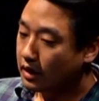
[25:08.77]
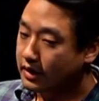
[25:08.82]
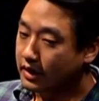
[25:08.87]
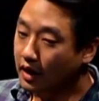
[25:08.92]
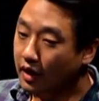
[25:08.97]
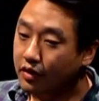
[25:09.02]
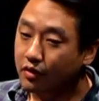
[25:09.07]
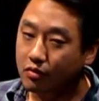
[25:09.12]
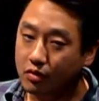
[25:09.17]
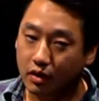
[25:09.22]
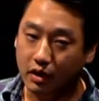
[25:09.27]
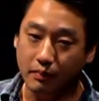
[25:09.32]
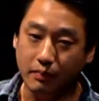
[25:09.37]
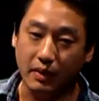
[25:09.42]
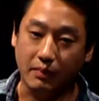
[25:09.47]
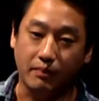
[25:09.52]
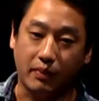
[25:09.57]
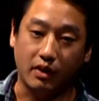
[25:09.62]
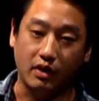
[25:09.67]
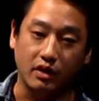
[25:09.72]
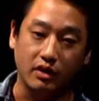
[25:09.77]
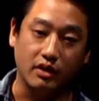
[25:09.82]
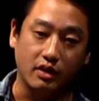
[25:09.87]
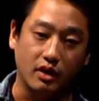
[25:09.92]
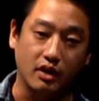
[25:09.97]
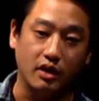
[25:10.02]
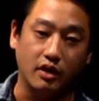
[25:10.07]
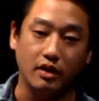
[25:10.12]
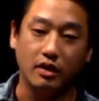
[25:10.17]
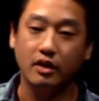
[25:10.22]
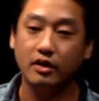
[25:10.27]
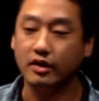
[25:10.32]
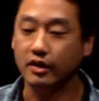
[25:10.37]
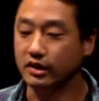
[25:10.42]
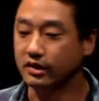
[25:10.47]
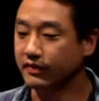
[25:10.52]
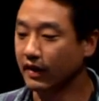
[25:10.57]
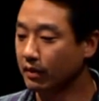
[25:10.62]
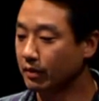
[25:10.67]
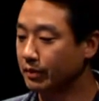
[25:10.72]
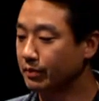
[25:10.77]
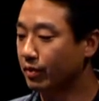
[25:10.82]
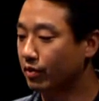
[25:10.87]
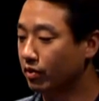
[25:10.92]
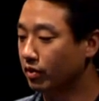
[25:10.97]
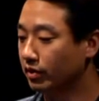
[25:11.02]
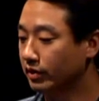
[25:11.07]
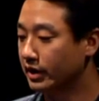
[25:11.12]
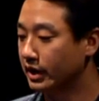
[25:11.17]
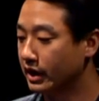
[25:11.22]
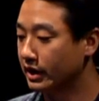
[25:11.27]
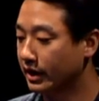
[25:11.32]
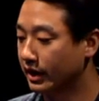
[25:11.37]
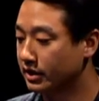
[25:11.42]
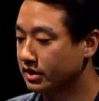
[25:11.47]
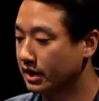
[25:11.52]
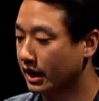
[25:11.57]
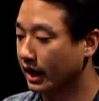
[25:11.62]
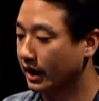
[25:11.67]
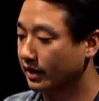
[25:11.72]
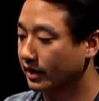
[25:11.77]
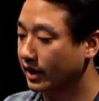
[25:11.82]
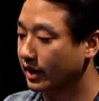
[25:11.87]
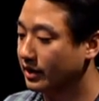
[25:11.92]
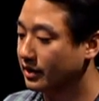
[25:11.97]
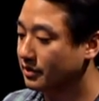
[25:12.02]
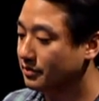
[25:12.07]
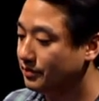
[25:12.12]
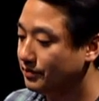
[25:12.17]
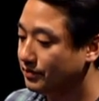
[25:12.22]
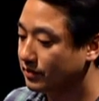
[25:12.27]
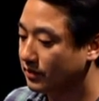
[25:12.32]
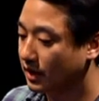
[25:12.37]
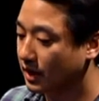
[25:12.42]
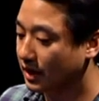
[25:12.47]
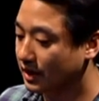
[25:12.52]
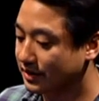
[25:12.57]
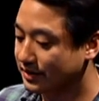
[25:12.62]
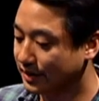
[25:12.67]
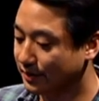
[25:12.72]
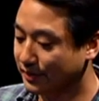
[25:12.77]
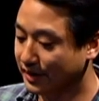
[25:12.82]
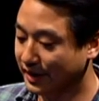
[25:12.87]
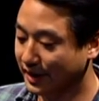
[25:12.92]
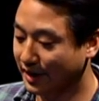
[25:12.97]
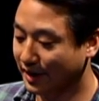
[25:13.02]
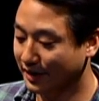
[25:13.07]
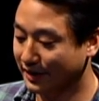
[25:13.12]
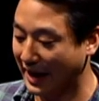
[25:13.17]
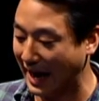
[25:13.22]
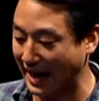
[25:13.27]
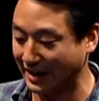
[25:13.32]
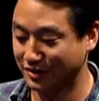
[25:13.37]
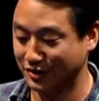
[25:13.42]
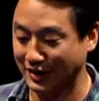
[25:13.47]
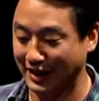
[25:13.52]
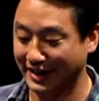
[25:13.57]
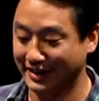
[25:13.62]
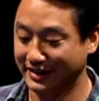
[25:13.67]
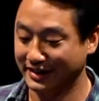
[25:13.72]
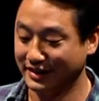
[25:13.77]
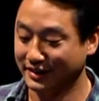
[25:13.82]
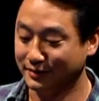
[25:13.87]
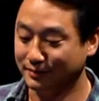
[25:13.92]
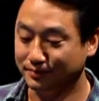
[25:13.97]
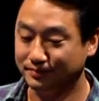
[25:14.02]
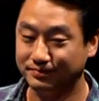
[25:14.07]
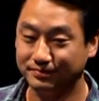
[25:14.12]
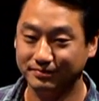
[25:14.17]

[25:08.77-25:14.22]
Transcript: The other really big part of the development portal that I'd like to highlight is something called Action ID.